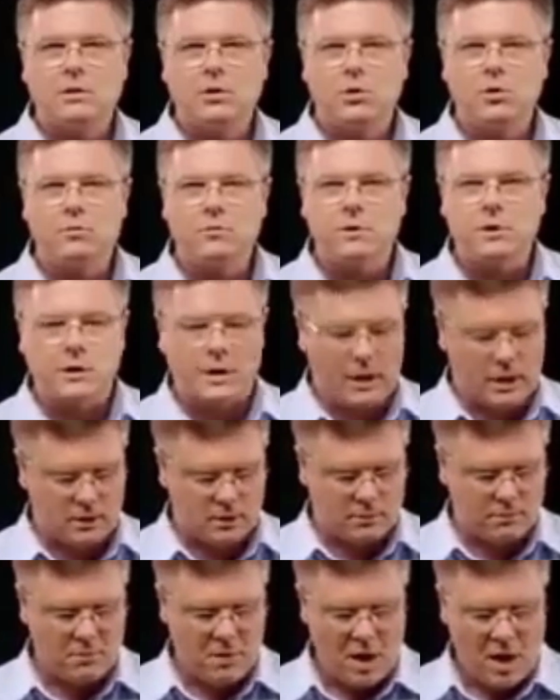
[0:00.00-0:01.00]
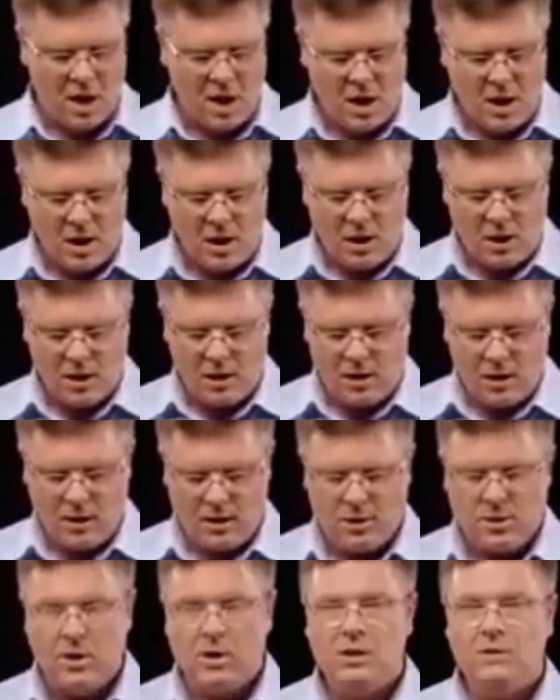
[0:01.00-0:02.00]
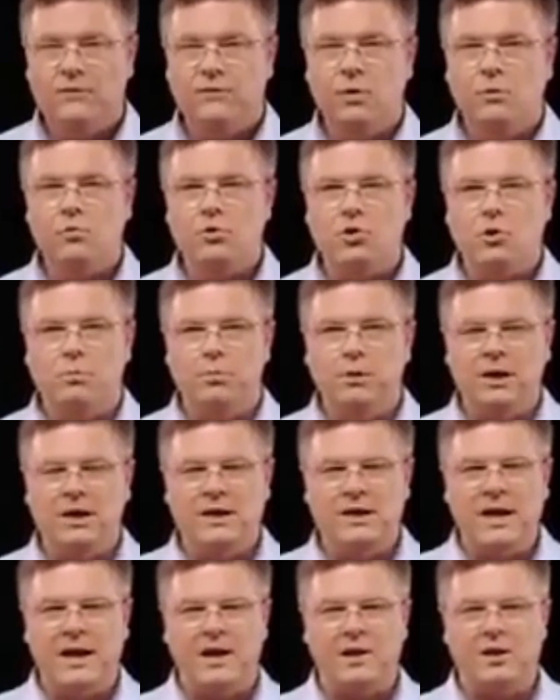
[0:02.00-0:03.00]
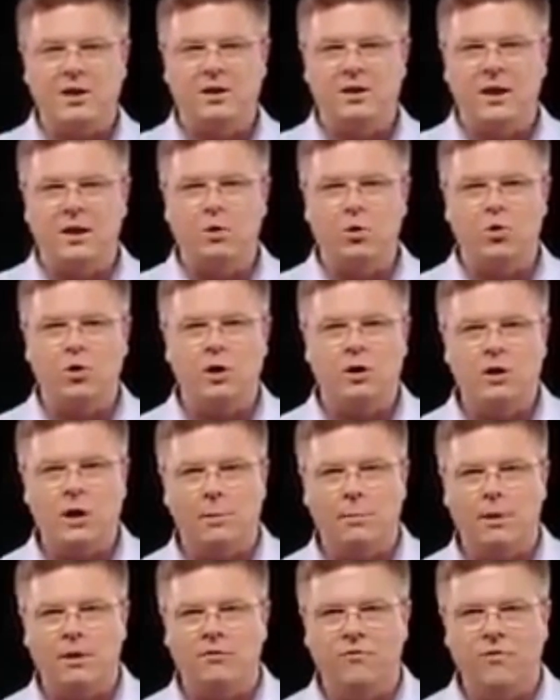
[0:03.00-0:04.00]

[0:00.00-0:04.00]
reveal the secret. Due to the Double Way technology,